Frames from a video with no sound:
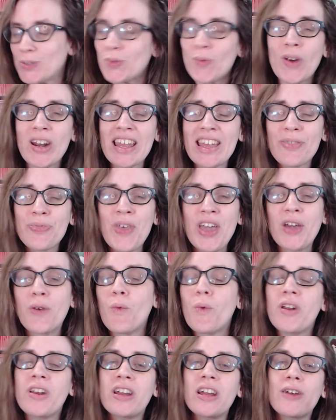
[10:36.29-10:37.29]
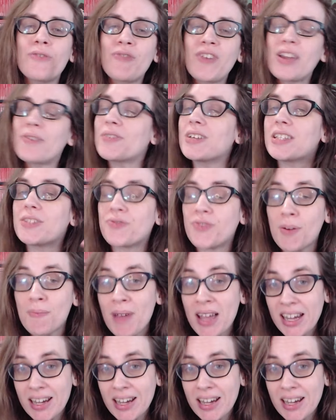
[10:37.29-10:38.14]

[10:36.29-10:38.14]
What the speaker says: What do you think? What are your favorites from my